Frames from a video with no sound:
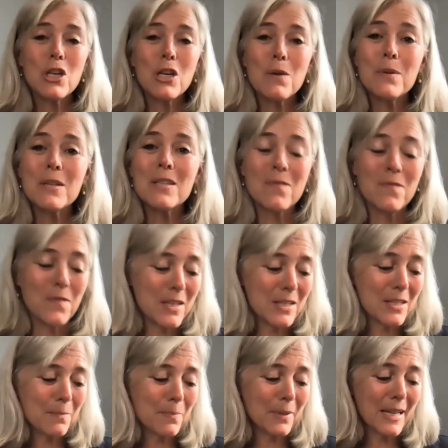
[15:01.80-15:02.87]
She was
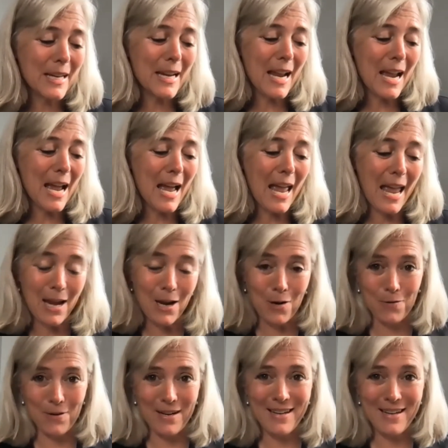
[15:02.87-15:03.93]
visibly
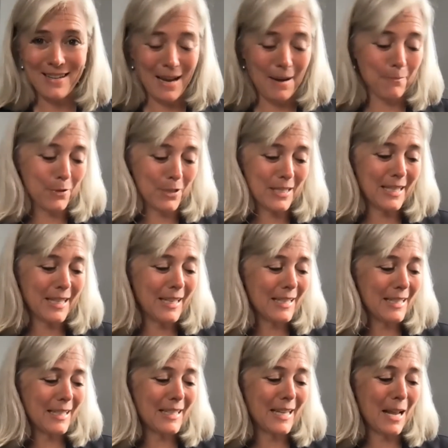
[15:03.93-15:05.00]
angry and
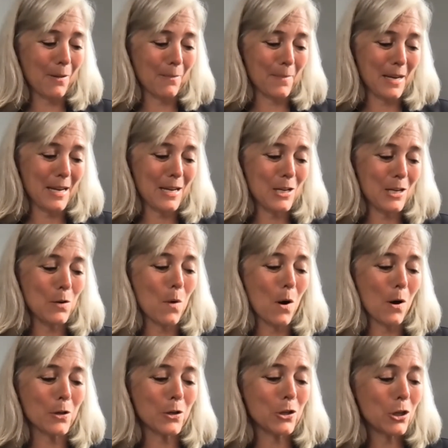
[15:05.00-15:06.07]
proceeded to tell me you
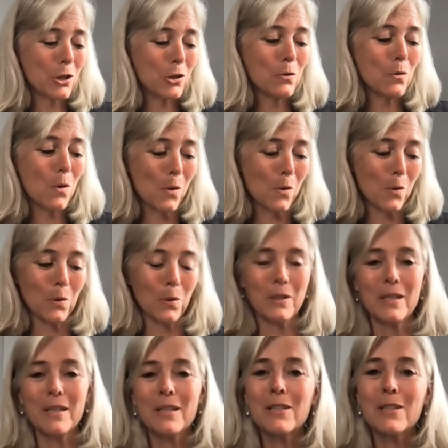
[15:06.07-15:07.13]
are too
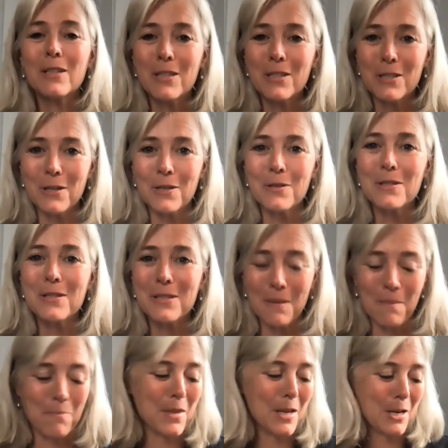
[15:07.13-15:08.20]
old to start
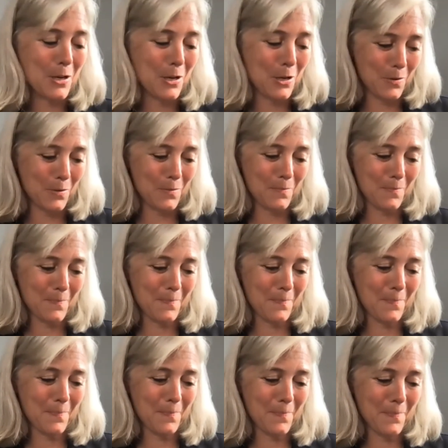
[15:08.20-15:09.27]
something new.
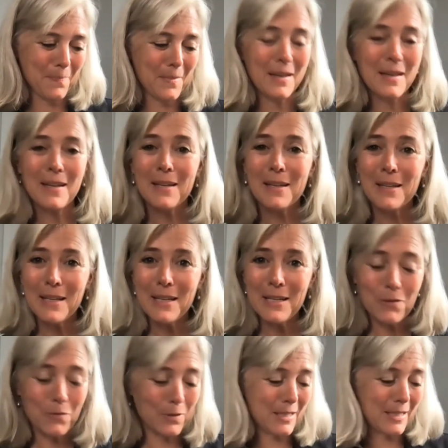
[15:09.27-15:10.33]

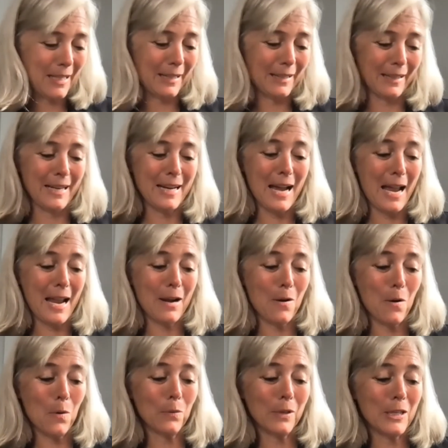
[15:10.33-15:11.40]
Interestingly, I
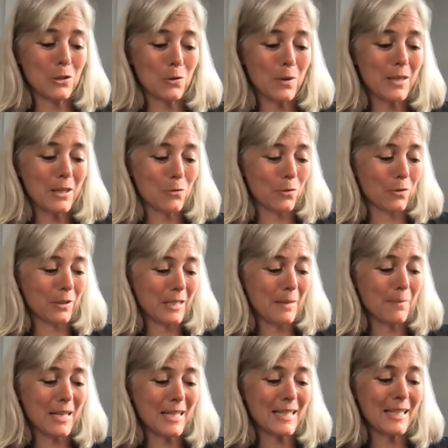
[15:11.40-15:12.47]
had only joined the drill
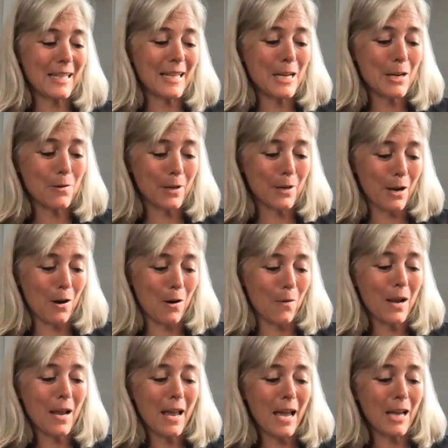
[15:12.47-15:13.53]
team less than a year
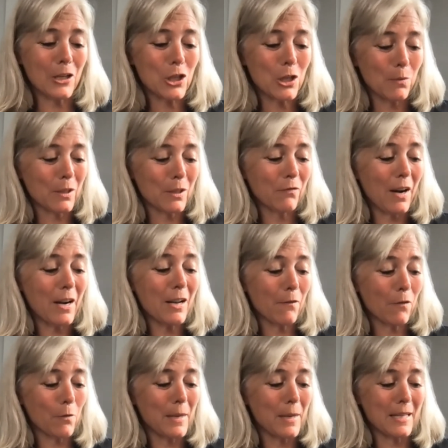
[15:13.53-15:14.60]
ago, and she was
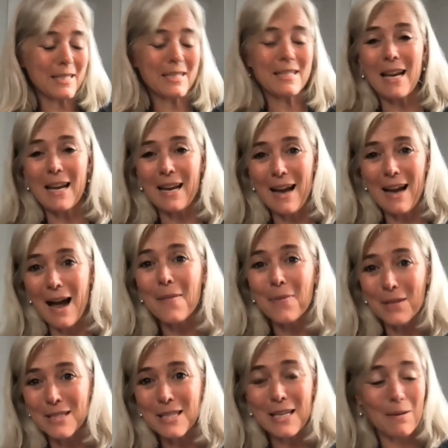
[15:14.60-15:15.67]
fighting for me to stay on
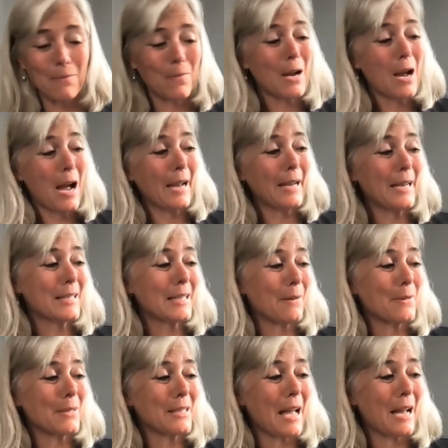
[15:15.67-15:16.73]
the team. I guess I
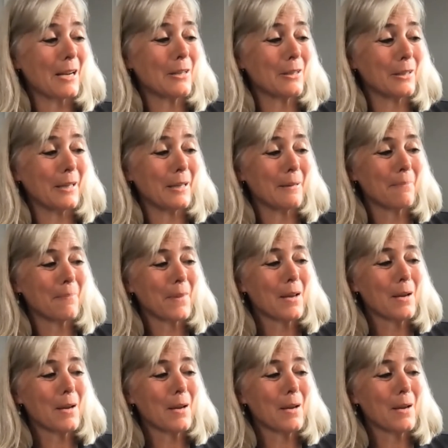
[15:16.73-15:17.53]
was that good.